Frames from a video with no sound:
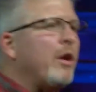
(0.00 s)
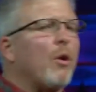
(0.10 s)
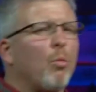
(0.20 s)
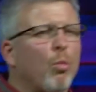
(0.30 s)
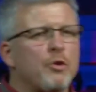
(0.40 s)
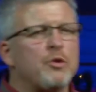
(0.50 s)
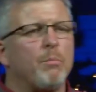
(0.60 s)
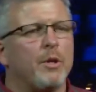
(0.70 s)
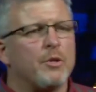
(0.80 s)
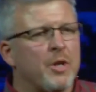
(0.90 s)
are
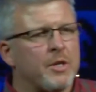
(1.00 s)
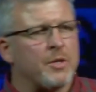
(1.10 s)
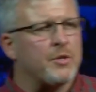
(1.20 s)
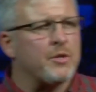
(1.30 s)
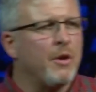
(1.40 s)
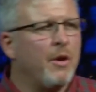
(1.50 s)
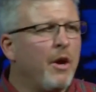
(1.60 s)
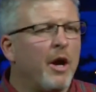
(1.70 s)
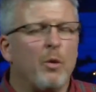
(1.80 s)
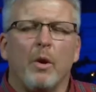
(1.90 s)
worshiping Jesus
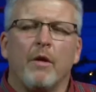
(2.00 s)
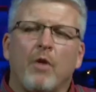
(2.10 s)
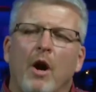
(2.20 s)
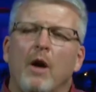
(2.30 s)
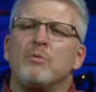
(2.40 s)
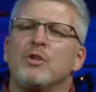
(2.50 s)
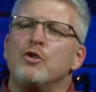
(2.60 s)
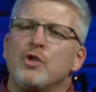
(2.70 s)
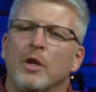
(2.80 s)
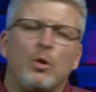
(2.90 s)
and we have come to
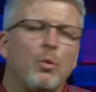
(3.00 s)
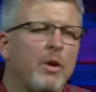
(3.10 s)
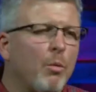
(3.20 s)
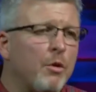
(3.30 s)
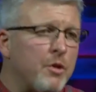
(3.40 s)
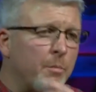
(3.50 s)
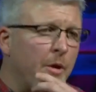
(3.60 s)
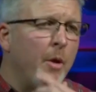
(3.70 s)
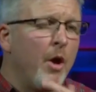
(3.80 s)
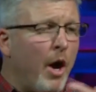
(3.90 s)
genuinely worship
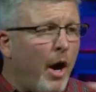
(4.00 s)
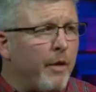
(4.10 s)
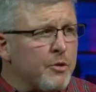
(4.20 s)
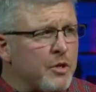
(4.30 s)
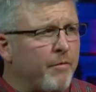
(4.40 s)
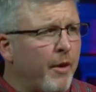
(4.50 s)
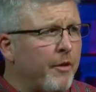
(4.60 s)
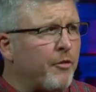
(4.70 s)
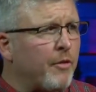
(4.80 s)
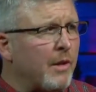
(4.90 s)
Him. Others of
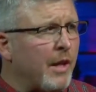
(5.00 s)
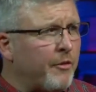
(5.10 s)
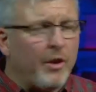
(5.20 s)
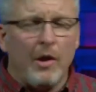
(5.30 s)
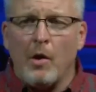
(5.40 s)
us, let's get